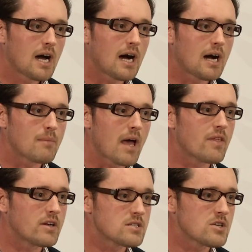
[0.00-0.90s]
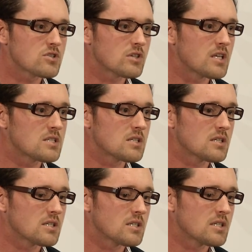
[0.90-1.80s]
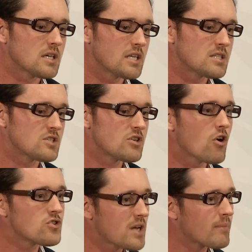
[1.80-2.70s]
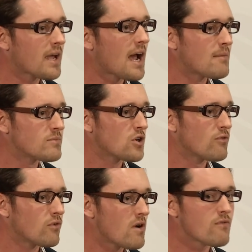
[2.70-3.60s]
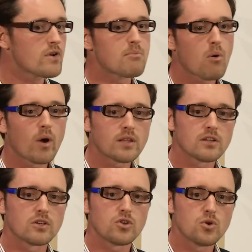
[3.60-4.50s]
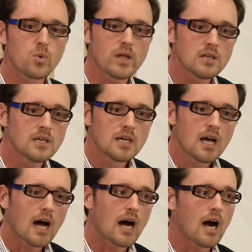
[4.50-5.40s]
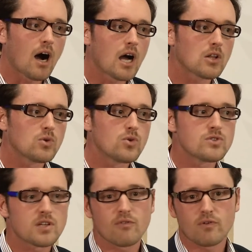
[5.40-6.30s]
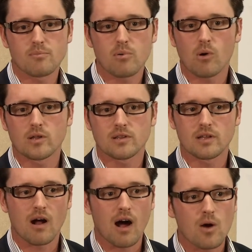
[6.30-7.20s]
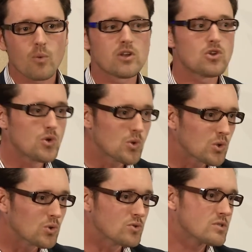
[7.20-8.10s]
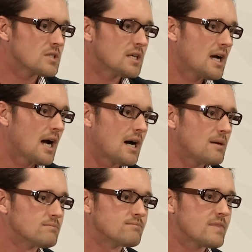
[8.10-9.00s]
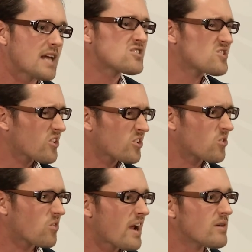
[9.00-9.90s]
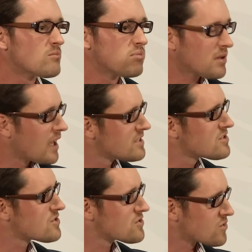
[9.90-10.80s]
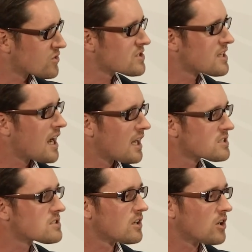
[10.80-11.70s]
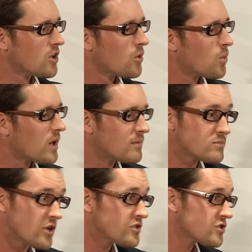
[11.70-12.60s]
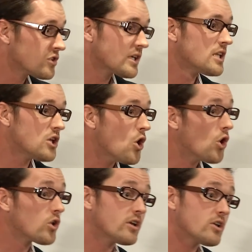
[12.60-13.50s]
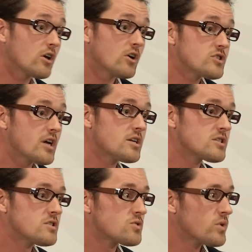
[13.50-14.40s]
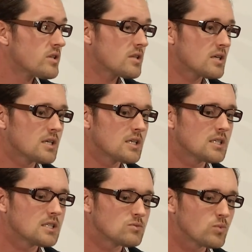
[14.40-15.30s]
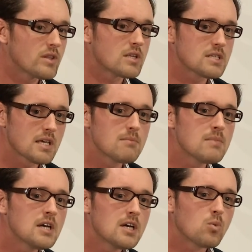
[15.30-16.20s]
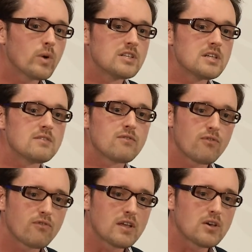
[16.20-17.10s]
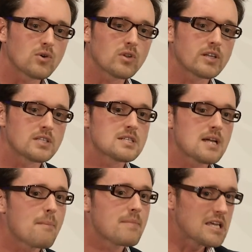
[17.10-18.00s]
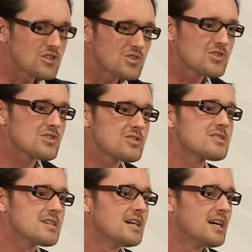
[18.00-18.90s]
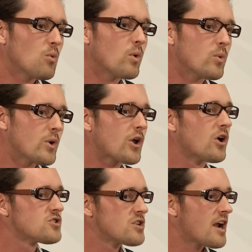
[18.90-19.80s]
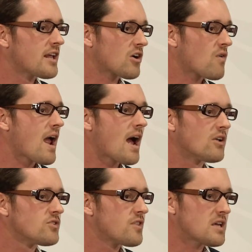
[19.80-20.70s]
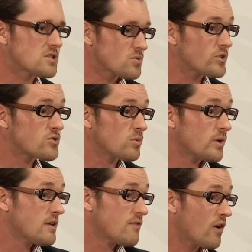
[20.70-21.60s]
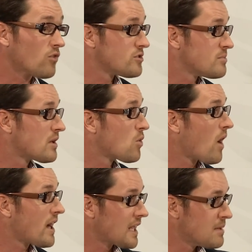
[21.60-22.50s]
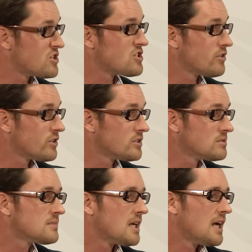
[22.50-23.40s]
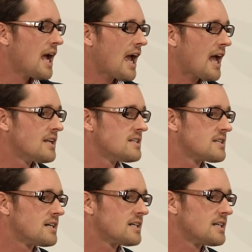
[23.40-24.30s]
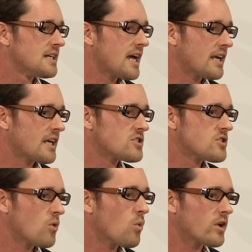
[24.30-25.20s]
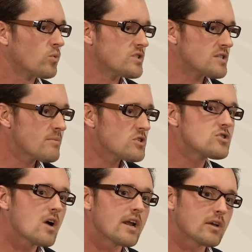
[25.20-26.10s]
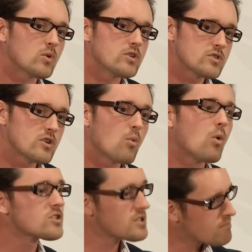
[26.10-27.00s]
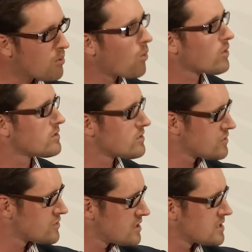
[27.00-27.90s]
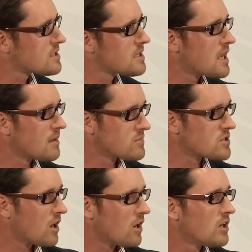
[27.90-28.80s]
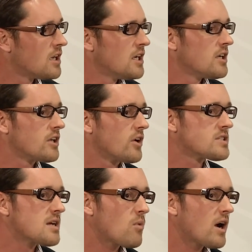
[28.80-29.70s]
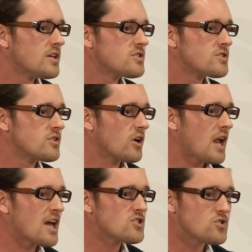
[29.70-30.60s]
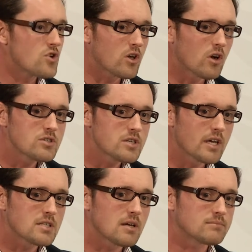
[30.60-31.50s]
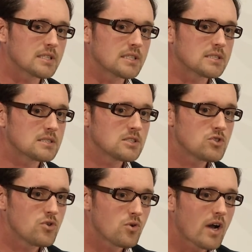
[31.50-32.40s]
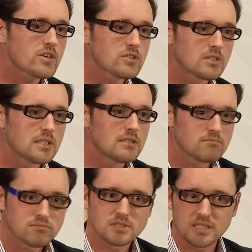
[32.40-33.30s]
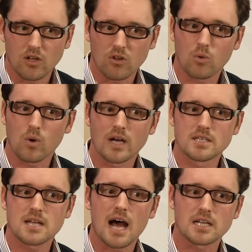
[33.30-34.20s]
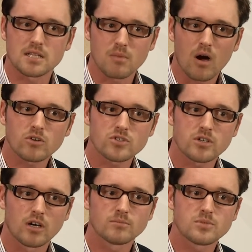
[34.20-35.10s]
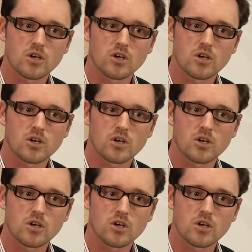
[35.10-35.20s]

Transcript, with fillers: Um, and that essentially it's a, it's a zero sum game. So for every point that you win, uh, I lose. Every point that I win, you lose um, that's not a great place to sort of start. So um, certainly in the earlier negotiations with the with the team, we did feel that in some instances we were negotiating around things which we felt to be quite immaterial. And, uh, and I guess you know what it was demonstrating was you know what's important to this team. So you know in some ways you know as you negotiate something, you're actually in a lot of ways under the microscope.